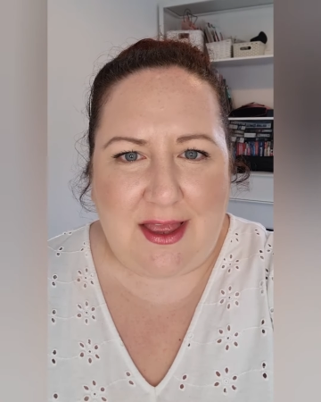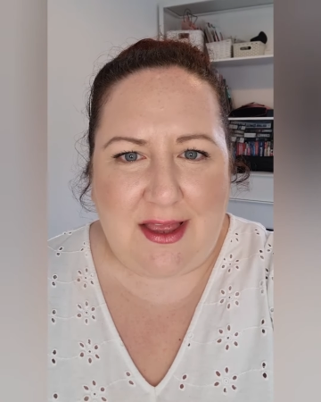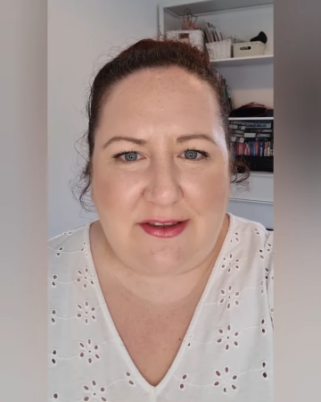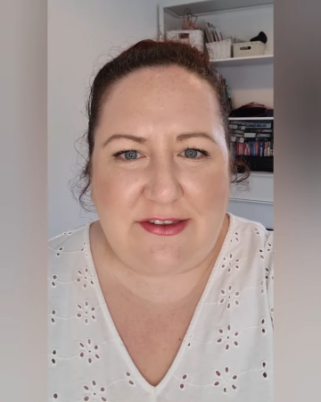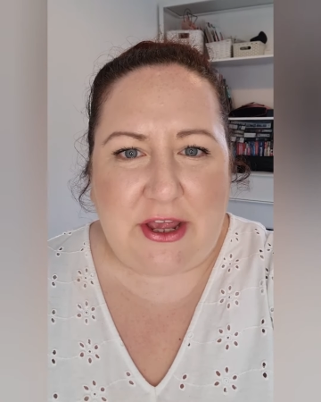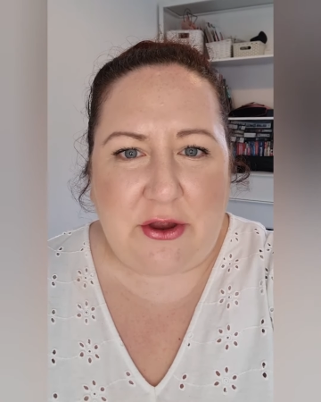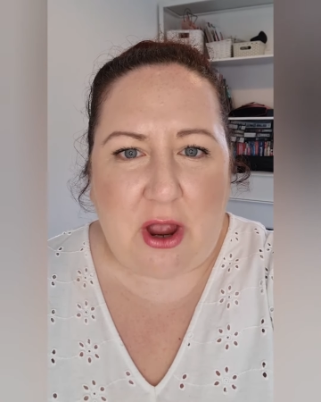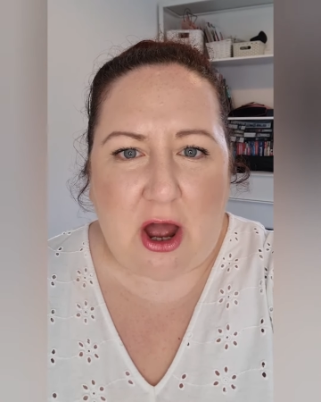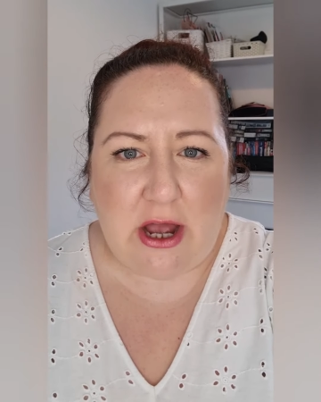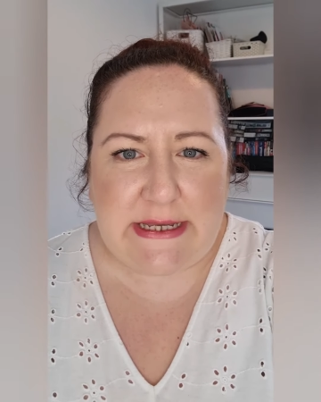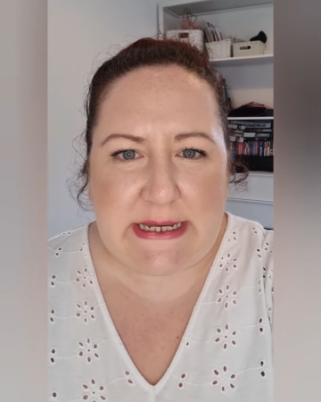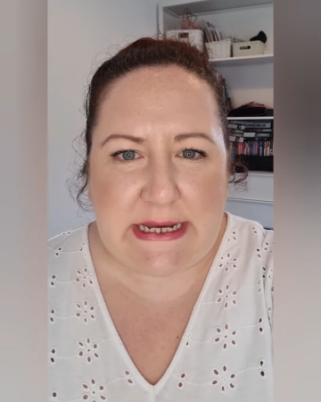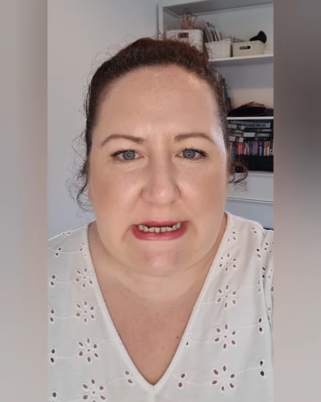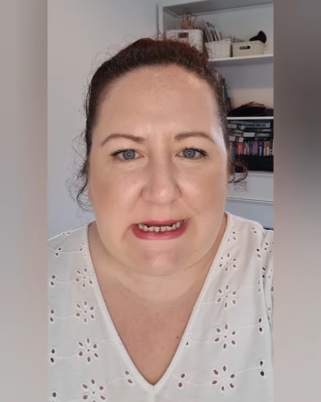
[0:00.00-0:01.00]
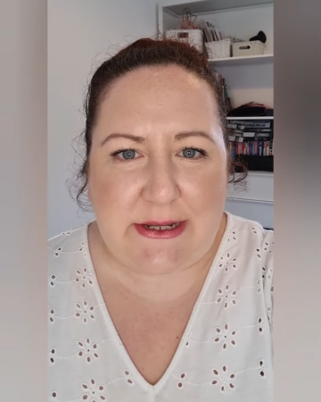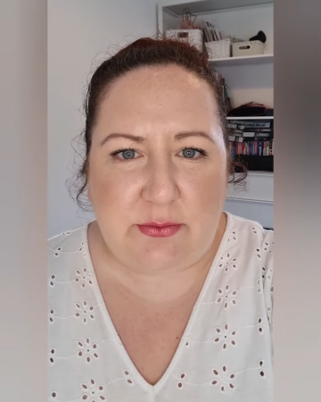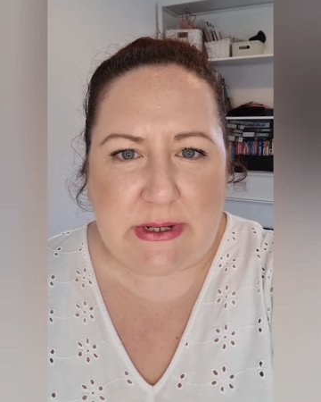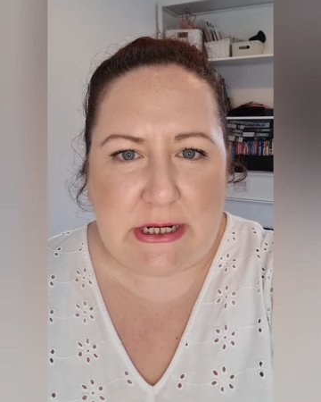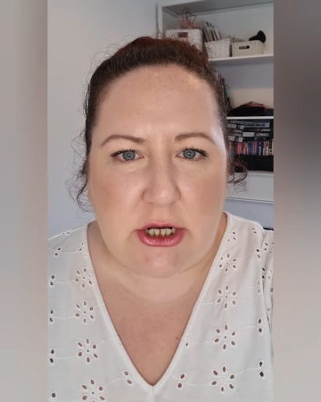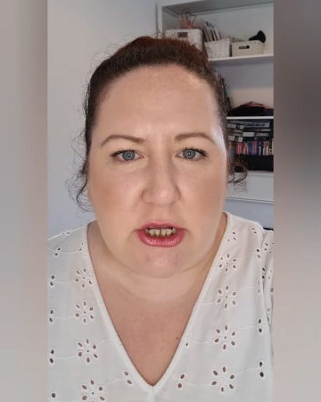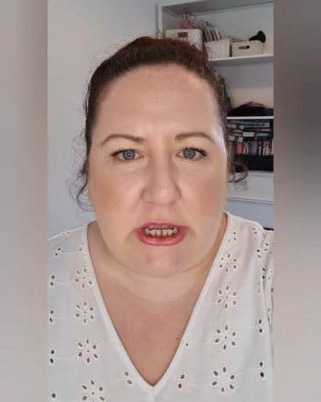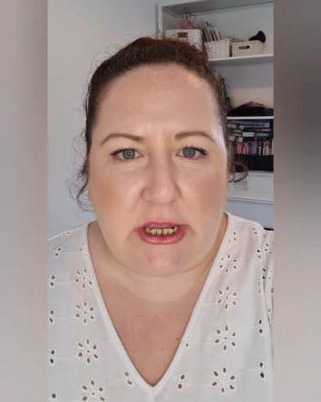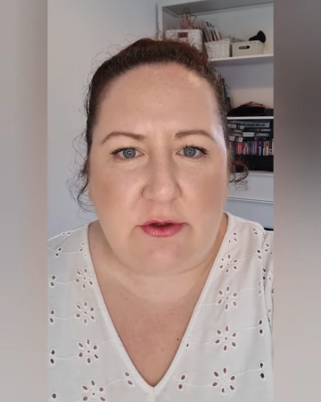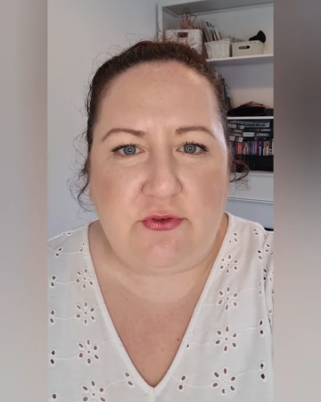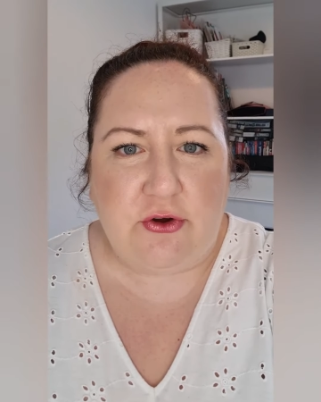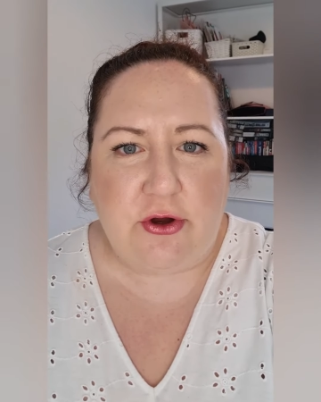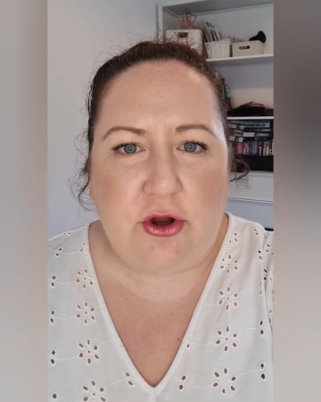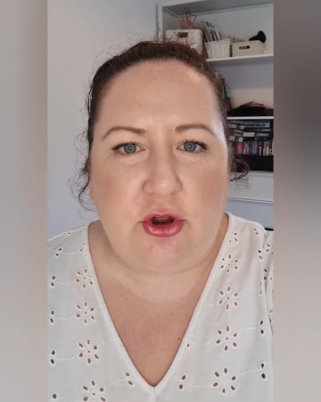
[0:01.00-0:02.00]
So ideally we're looking
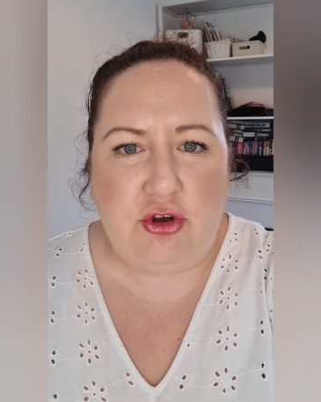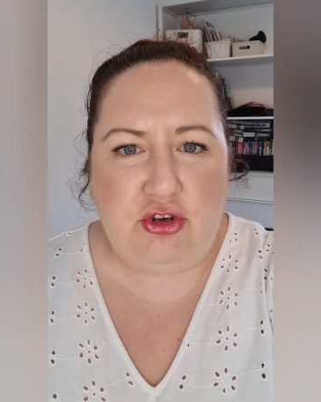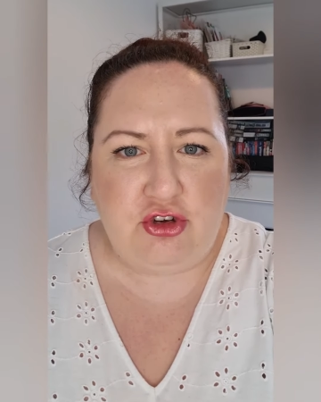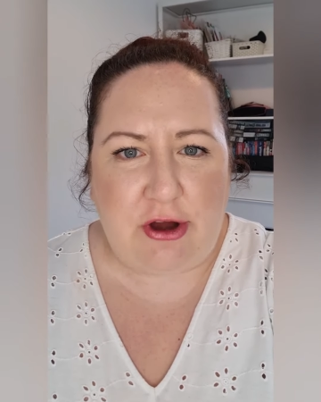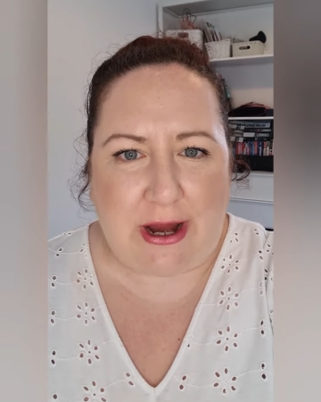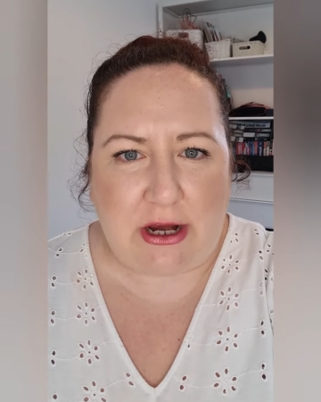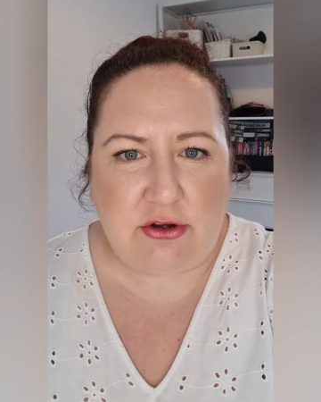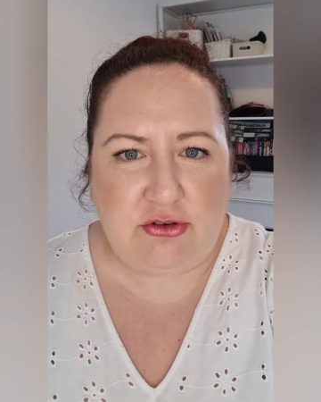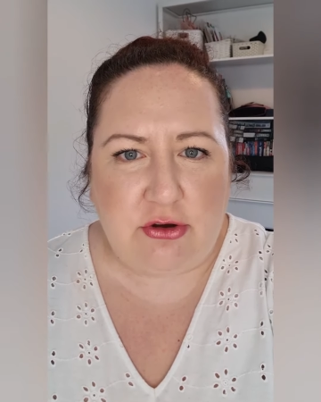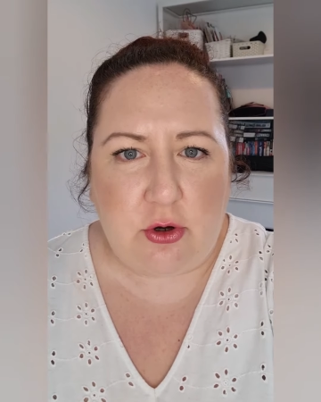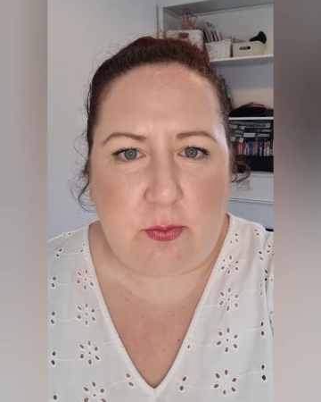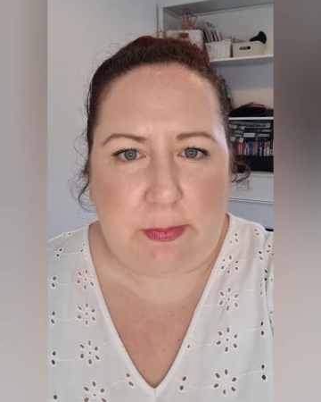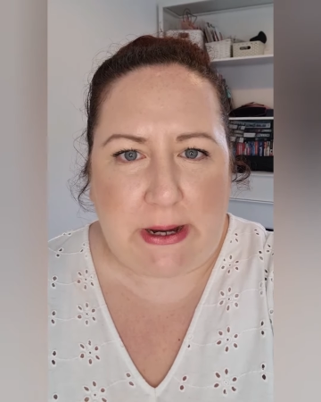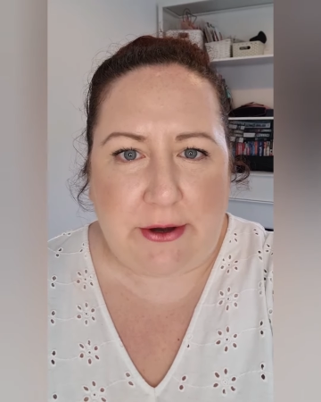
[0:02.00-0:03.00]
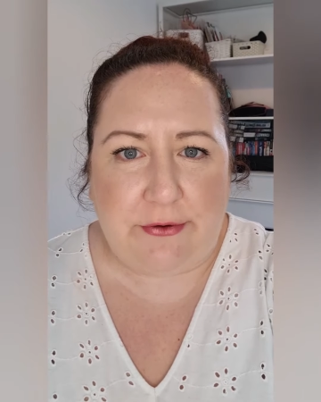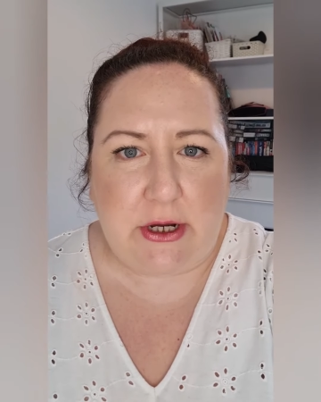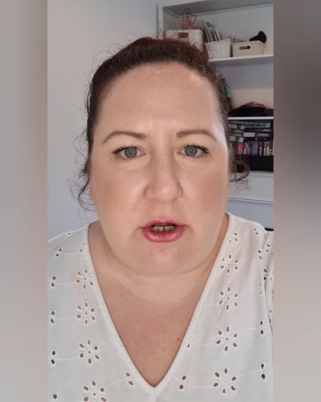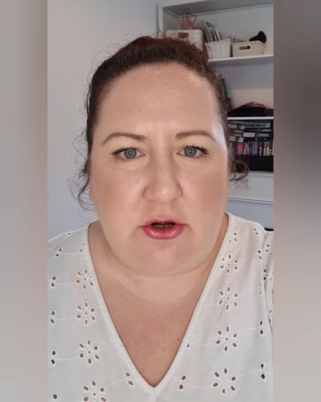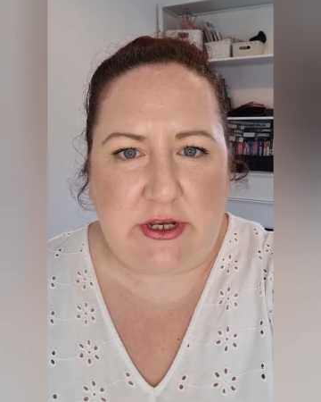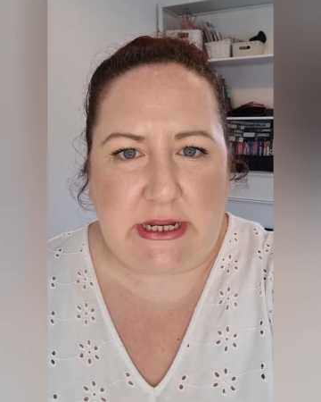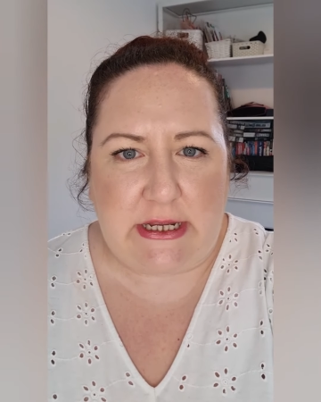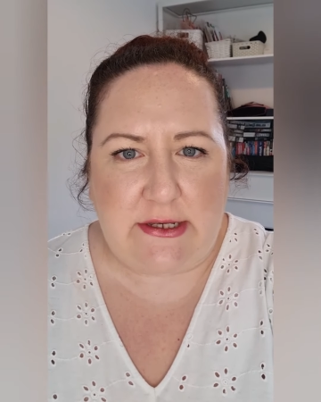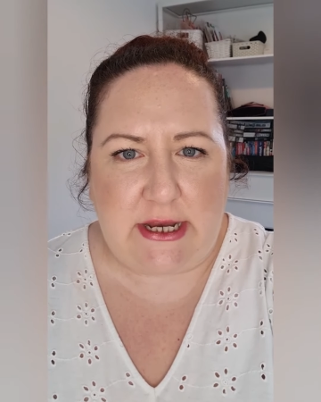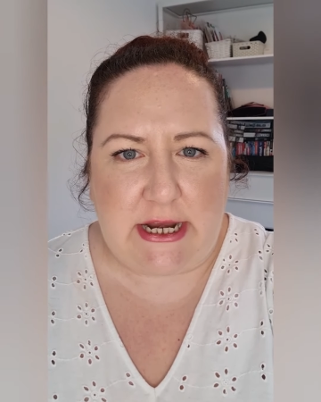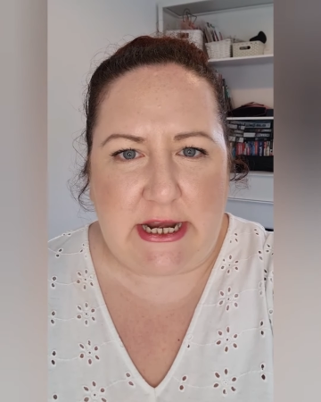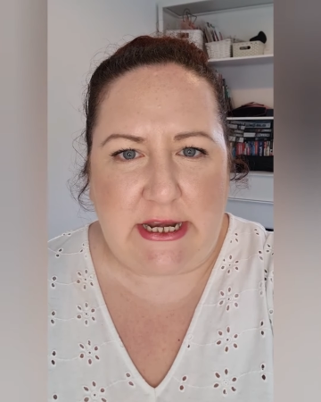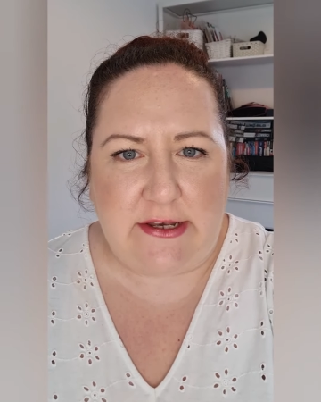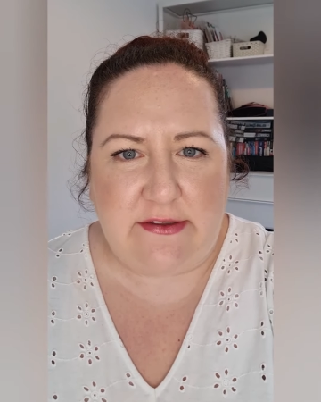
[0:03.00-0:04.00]
for a contractual periodic
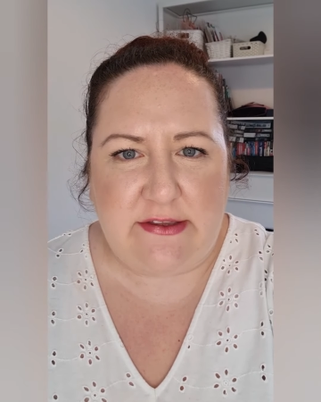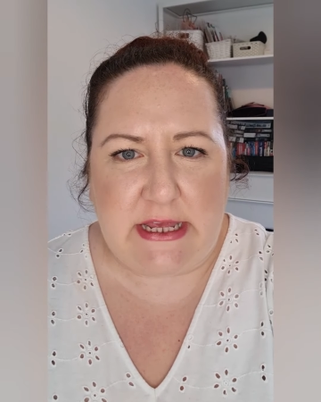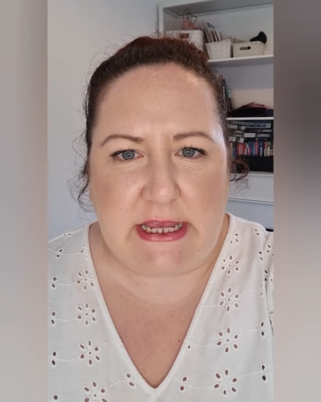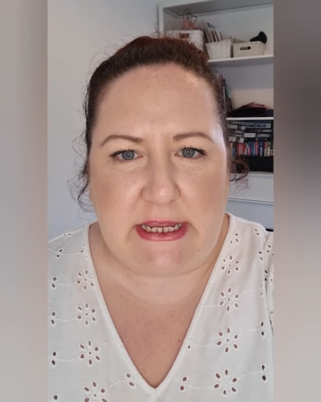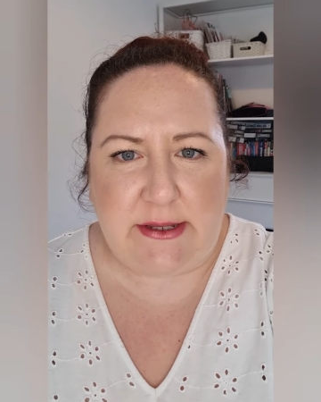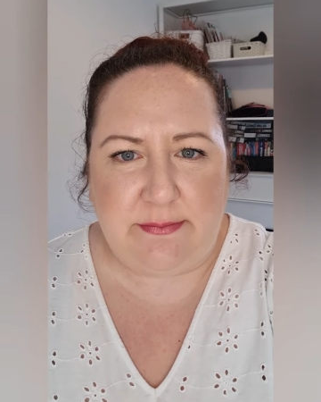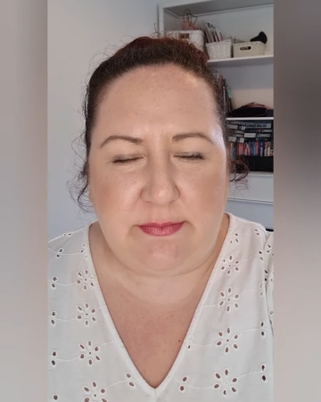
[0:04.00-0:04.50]
tenancy.